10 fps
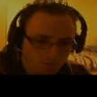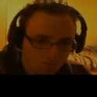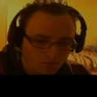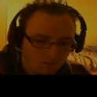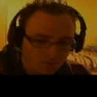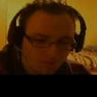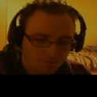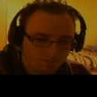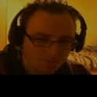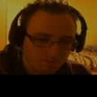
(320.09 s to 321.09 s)

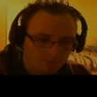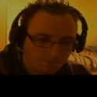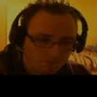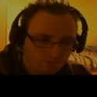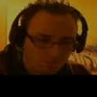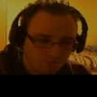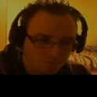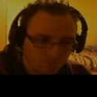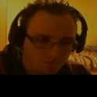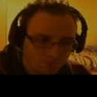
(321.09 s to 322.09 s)

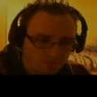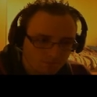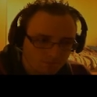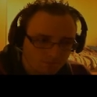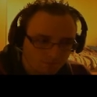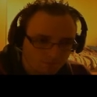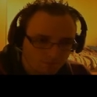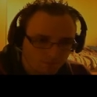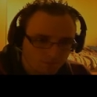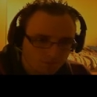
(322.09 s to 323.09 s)

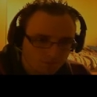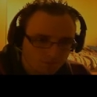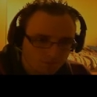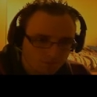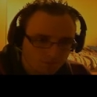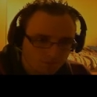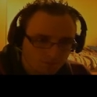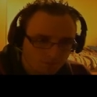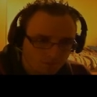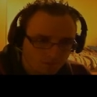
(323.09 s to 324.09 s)

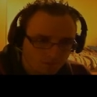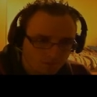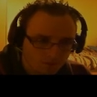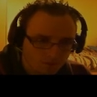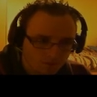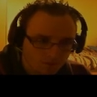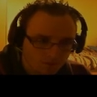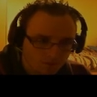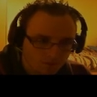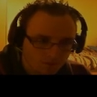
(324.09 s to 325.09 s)

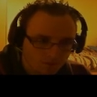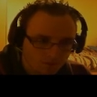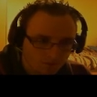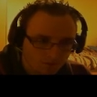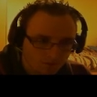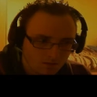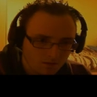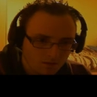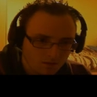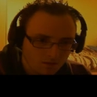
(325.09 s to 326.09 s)

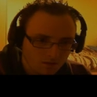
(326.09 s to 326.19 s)
(silence)